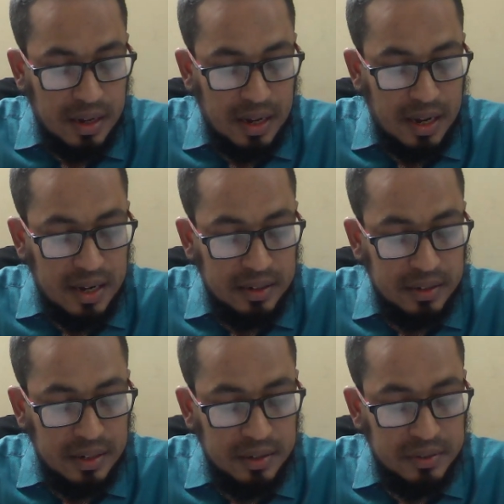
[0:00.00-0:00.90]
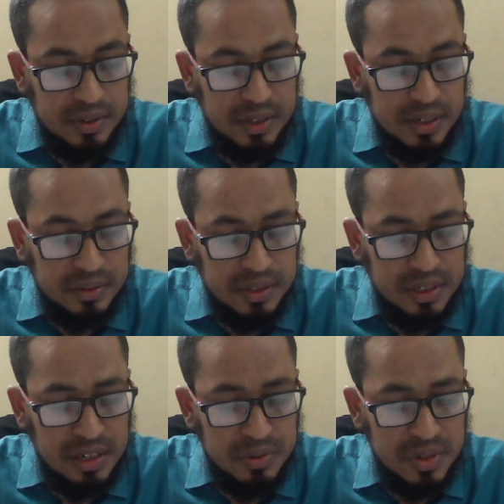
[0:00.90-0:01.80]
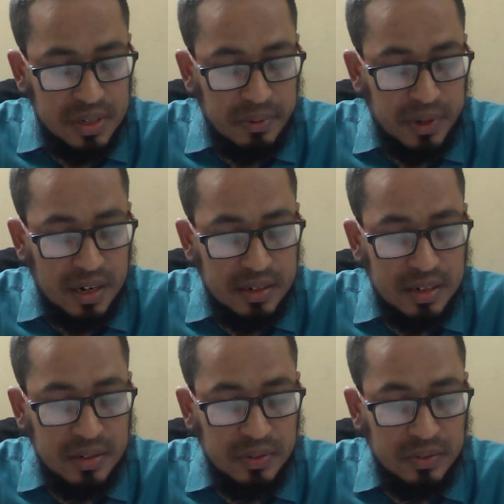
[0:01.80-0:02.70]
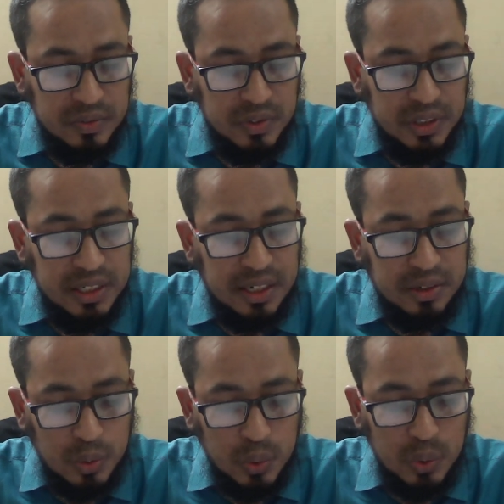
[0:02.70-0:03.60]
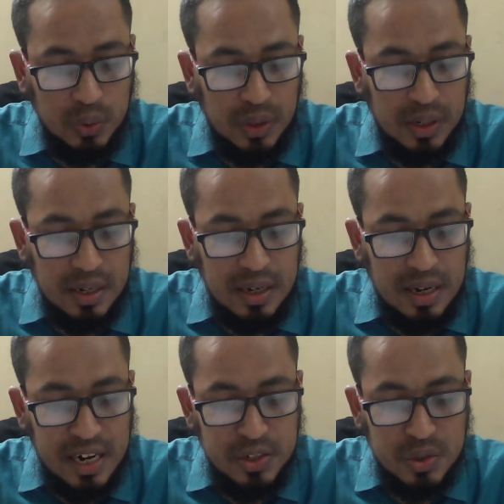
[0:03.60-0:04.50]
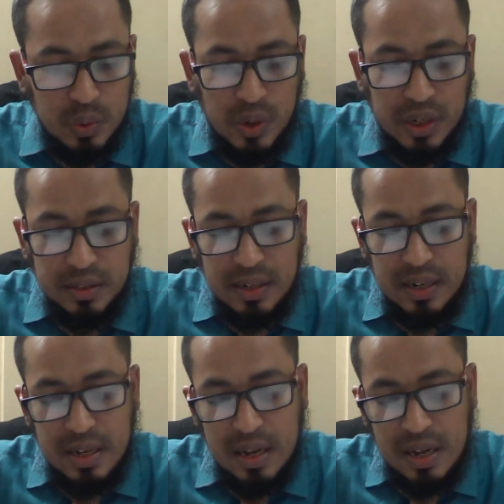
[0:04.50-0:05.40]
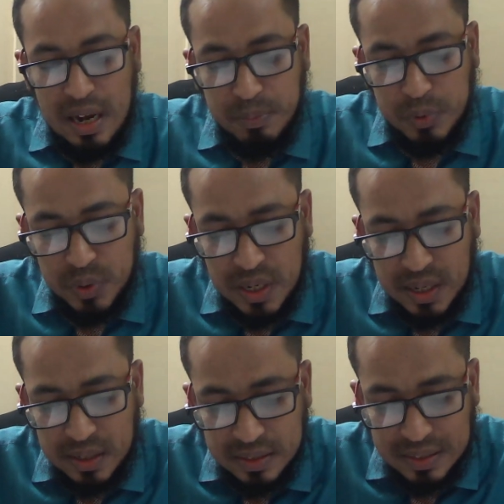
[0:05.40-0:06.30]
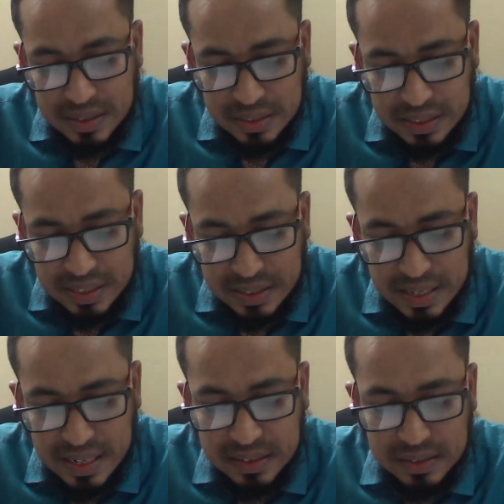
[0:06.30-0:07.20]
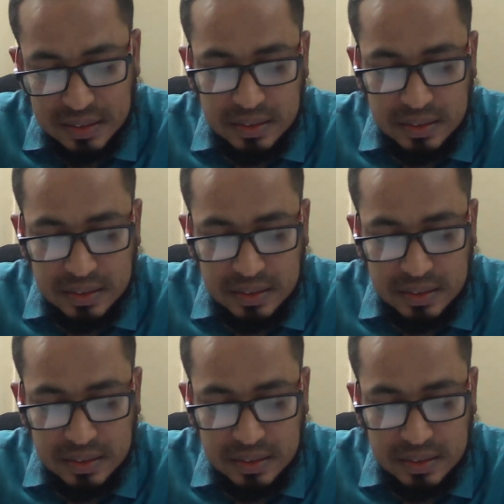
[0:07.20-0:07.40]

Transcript: and 3,700 for year 2, and so on up to the year 10.